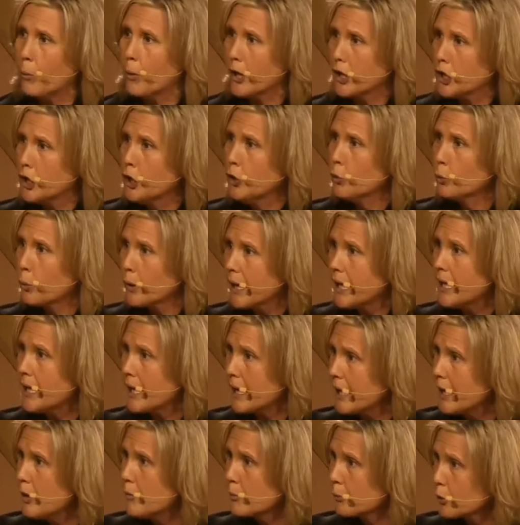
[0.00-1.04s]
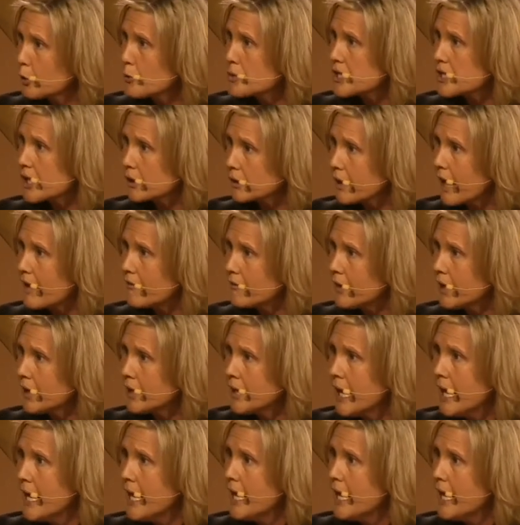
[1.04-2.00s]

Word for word: When you read Hebrews 11,